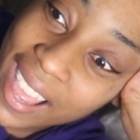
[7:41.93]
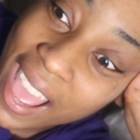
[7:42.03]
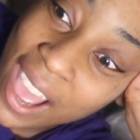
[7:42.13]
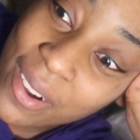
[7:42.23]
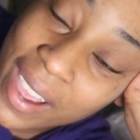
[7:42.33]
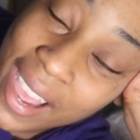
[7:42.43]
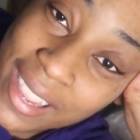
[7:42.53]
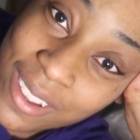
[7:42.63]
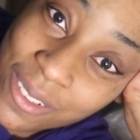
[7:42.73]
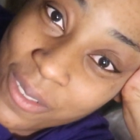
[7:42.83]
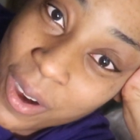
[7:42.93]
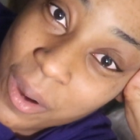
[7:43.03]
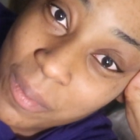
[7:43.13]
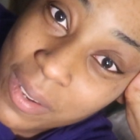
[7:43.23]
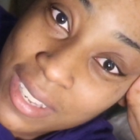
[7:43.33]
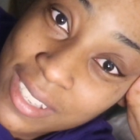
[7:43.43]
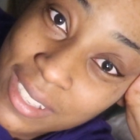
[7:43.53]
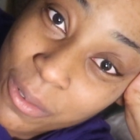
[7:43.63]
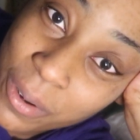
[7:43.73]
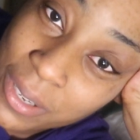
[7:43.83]
How God confirmed
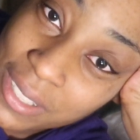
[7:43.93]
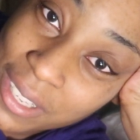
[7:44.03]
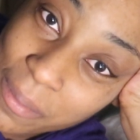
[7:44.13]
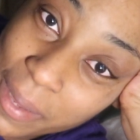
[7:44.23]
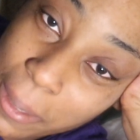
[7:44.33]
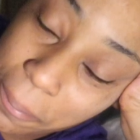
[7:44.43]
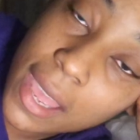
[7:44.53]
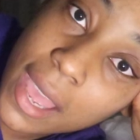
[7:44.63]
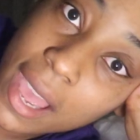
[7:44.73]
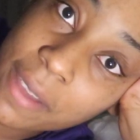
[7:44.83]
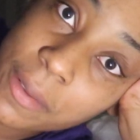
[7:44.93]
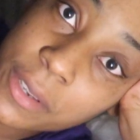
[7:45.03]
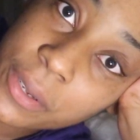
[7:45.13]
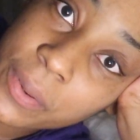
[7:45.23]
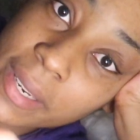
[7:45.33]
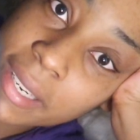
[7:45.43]
this word to me? I've been doing